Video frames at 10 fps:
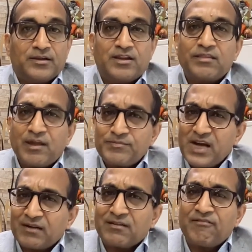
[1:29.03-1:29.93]
The
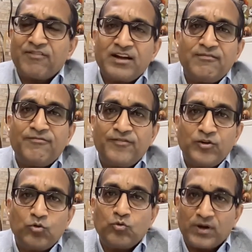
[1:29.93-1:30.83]
subjects are very
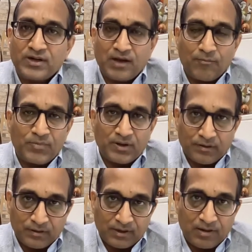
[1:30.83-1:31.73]
few in
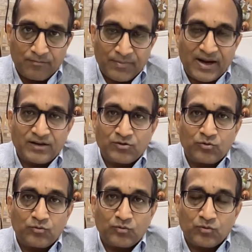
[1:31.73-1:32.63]
numbers compared
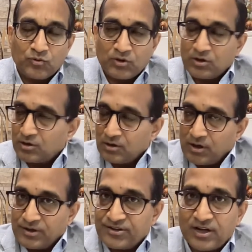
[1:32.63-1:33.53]
to
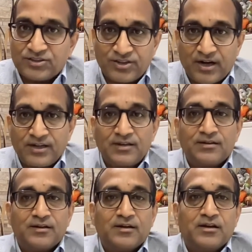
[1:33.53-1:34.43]
a drug study.
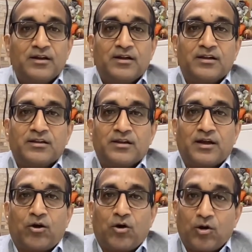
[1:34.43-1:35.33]

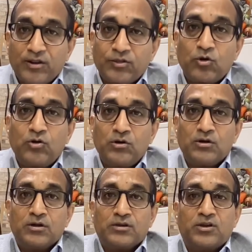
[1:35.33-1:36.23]
Also,
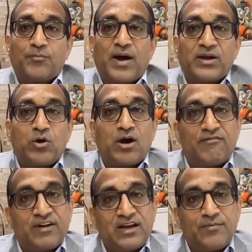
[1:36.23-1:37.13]
the
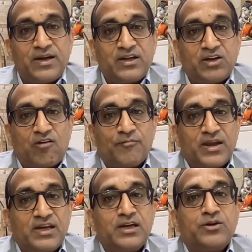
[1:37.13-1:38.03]
bioavailability of
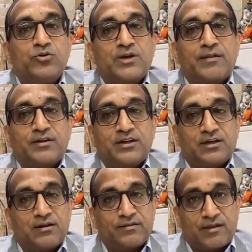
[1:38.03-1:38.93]
many
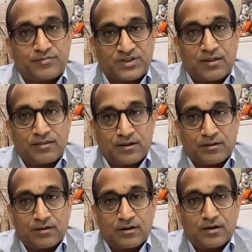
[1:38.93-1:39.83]
nutraceutical
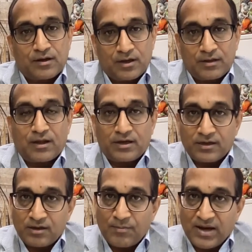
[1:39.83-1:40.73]
substances is
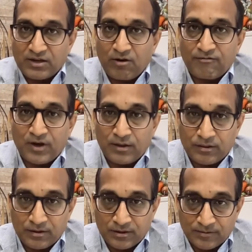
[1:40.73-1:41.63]
another matter of
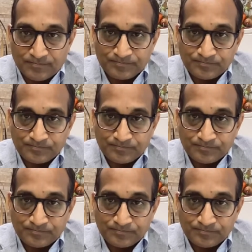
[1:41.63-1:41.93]
concern.